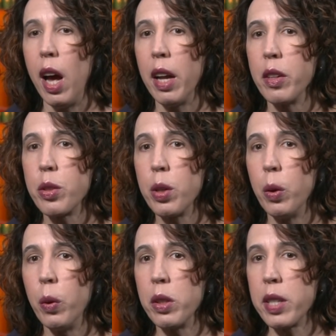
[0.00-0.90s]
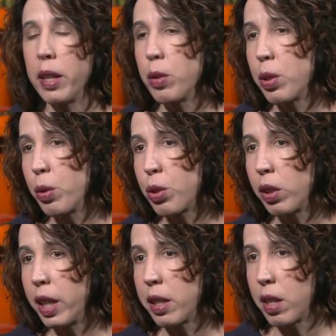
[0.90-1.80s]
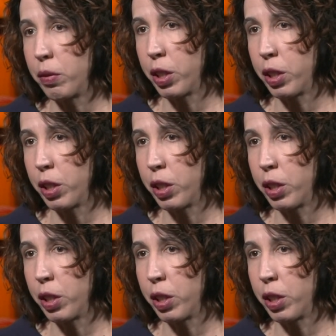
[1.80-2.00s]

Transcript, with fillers: And so, psychosocially, it's of